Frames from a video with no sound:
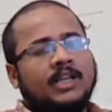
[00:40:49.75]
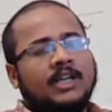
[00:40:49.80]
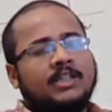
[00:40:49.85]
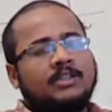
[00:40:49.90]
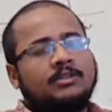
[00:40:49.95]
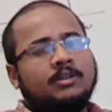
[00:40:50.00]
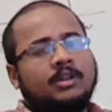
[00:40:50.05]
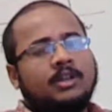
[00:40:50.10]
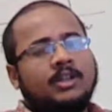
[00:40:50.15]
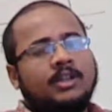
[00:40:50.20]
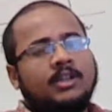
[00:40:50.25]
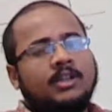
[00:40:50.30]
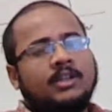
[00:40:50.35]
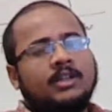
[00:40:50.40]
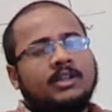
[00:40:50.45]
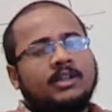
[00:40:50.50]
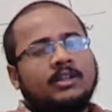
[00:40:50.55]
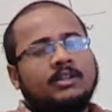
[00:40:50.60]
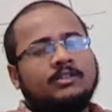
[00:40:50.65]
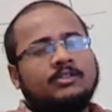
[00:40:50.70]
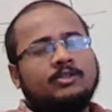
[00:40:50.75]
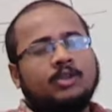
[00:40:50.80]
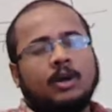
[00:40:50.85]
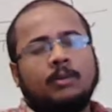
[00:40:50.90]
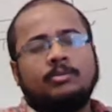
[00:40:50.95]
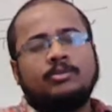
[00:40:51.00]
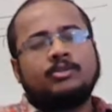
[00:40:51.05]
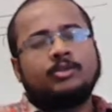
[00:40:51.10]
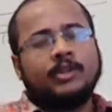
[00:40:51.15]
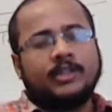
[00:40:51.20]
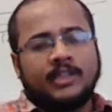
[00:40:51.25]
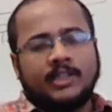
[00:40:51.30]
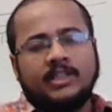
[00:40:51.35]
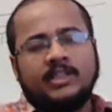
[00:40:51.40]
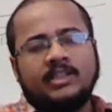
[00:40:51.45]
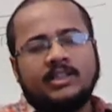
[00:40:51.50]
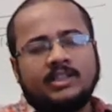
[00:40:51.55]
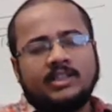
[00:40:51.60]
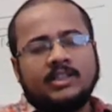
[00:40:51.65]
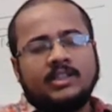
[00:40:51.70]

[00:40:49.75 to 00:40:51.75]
actually stops sweating.